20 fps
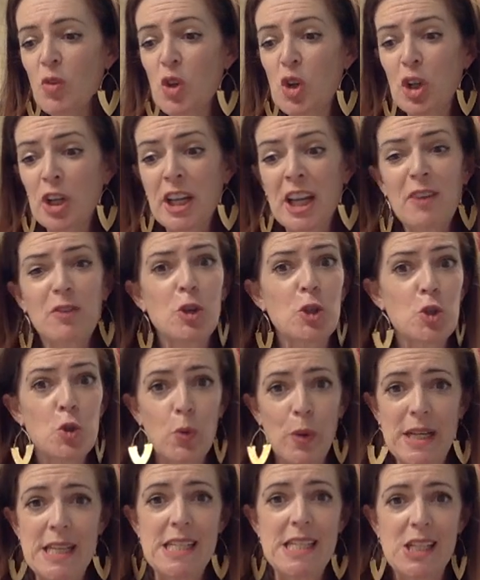Okay, I've got
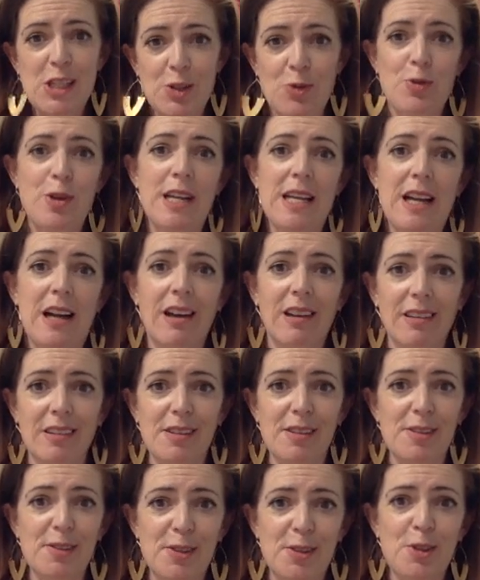23
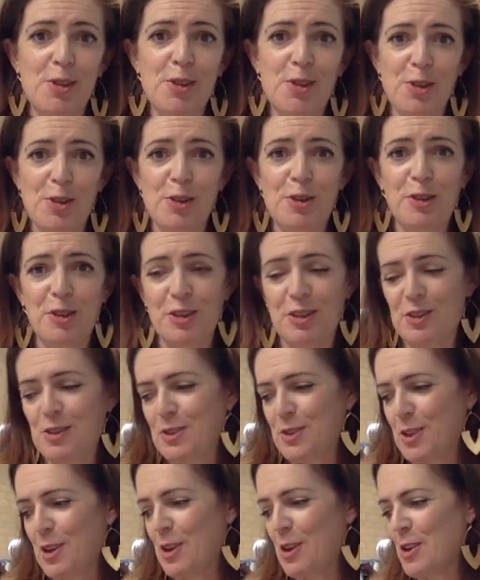colours to show you,
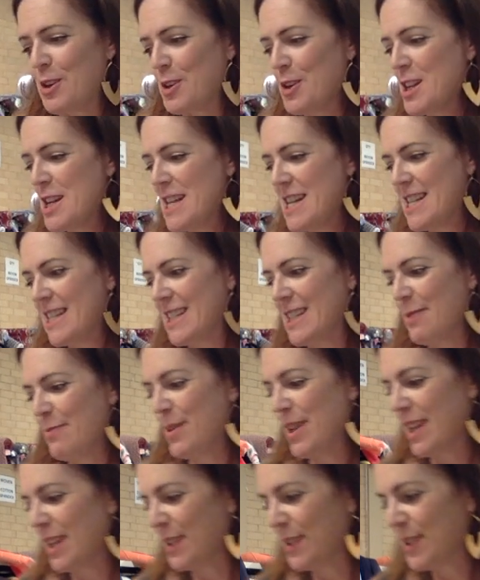so let
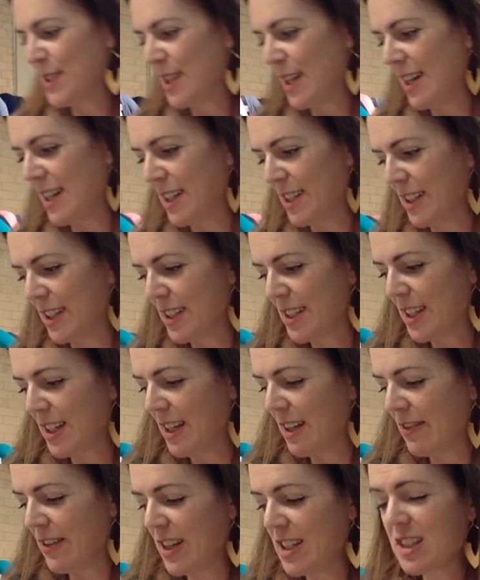me get started.
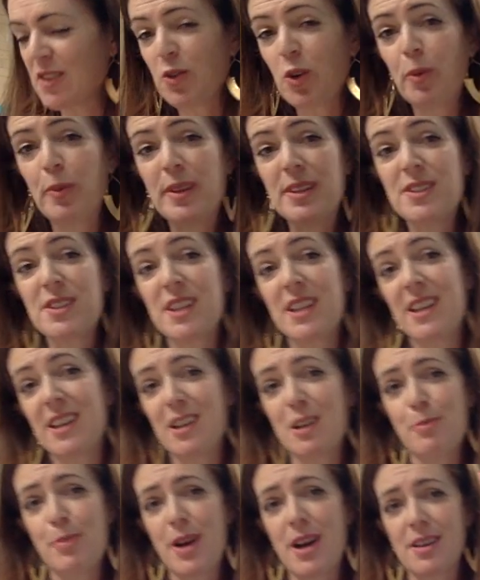These have all been sitting
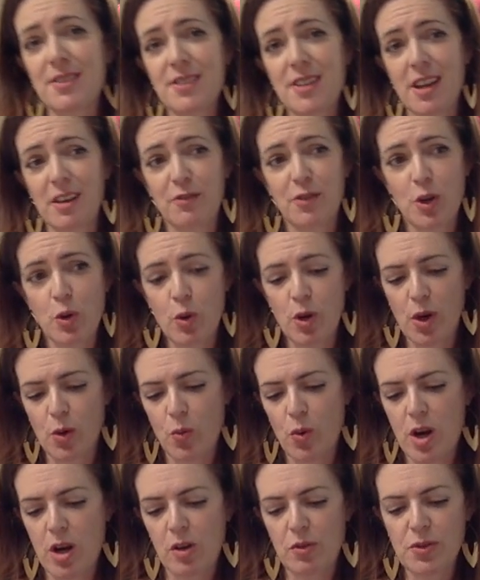in a basket for quite a
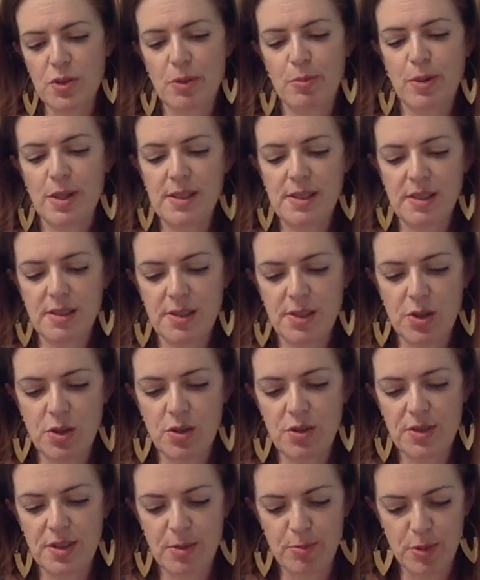while, so please
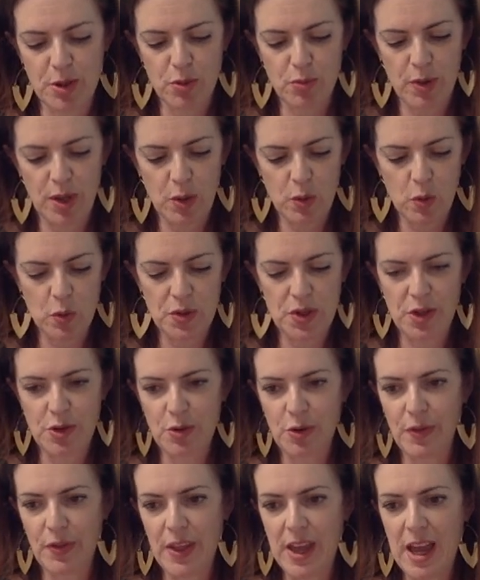excuse some of the wrinkles that
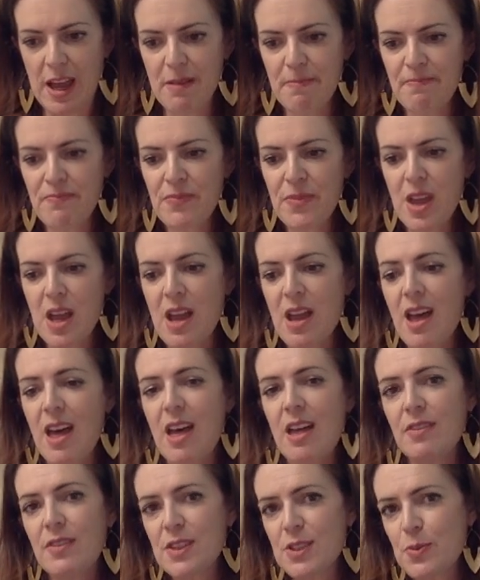are on there.
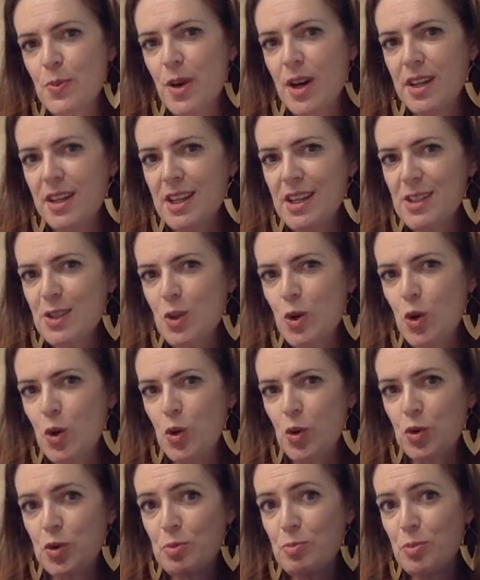This one is
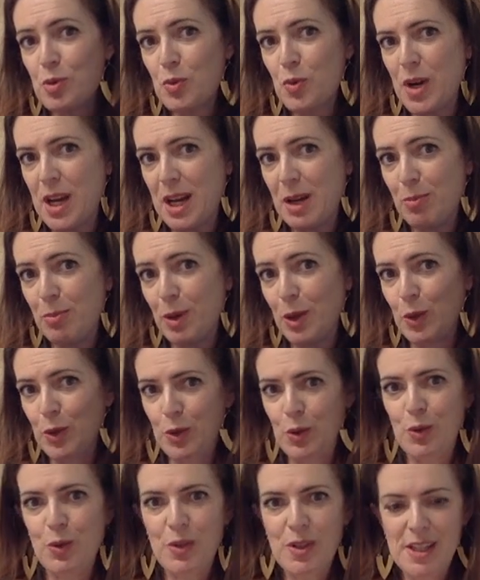called Marine
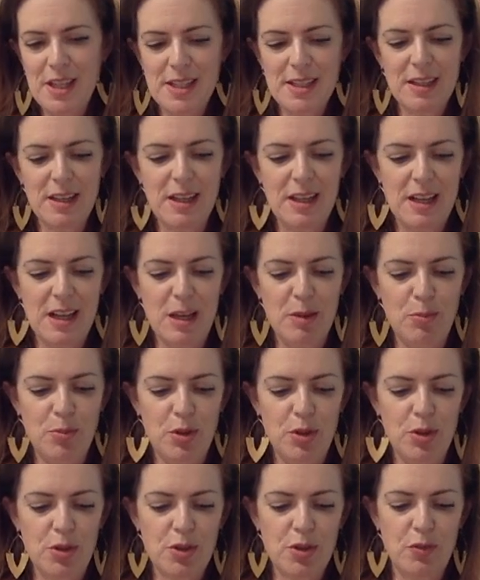Blue. Isn't it a
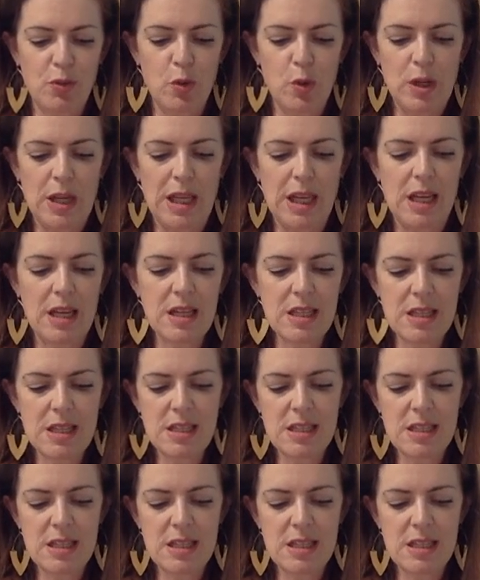beautiful colour?